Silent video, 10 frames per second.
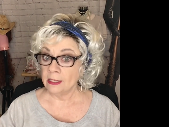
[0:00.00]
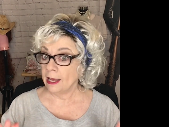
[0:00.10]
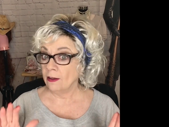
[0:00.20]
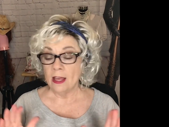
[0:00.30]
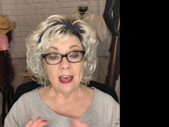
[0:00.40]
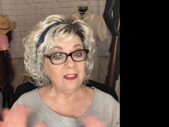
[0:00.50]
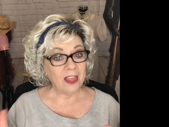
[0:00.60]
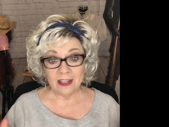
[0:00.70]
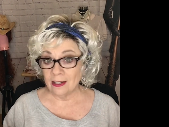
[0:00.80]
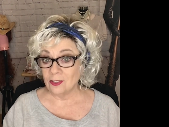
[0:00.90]
Now,
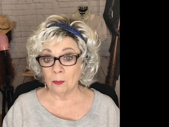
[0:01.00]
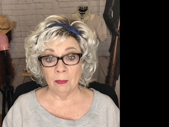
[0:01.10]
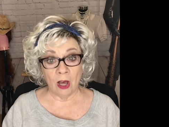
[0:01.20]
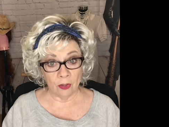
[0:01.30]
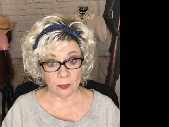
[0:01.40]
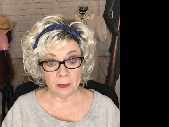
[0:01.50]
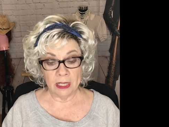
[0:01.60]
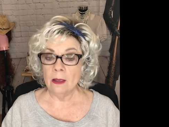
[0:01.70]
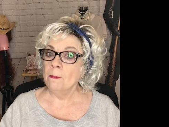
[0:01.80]
that doesn't bother me,